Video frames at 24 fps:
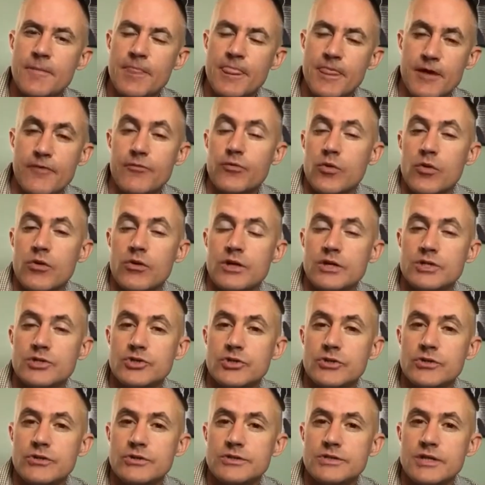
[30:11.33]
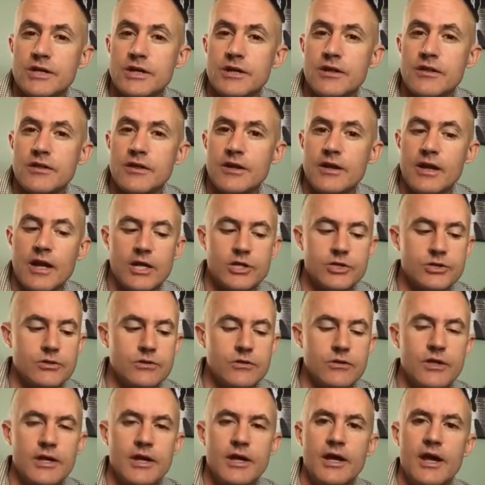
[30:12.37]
if we're introducing anything natural.